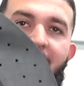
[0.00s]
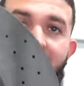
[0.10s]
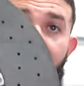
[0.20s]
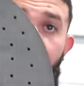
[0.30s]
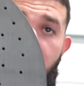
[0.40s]

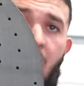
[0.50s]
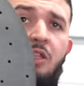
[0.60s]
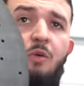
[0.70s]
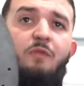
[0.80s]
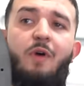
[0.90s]
fact that you can
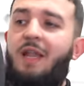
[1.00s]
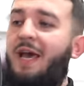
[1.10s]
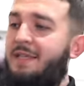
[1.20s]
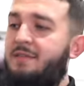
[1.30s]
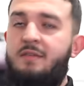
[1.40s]
hold it with one
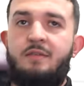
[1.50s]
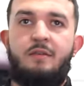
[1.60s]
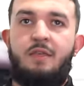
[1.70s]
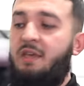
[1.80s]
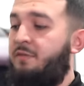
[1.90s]
hand,
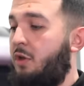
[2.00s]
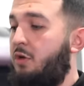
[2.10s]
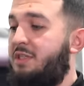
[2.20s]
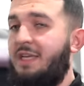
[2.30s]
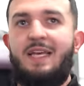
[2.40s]
even
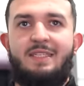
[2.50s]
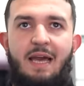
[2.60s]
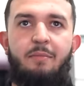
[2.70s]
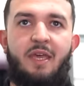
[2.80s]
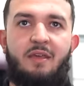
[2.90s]
though the size is
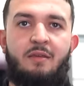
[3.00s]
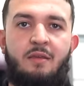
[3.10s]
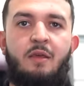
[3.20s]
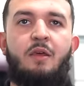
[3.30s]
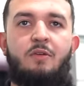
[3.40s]
that big,
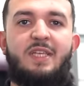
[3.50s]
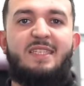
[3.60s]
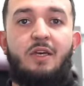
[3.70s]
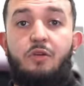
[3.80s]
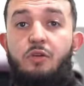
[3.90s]
what does
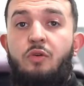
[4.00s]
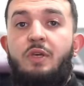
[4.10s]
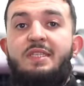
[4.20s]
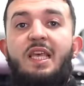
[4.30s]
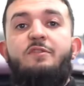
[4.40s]
that tell you?
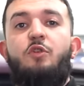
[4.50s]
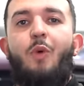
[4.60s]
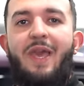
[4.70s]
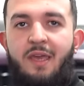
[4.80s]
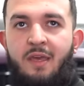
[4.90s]
It saves you
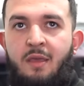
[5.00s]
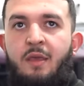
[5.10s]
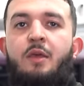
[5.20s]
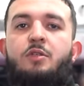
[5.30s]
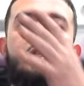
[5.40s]
weight.
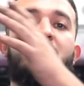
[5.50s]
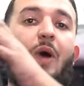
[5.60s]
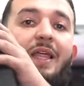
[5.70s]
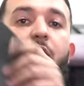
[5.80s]
So this is why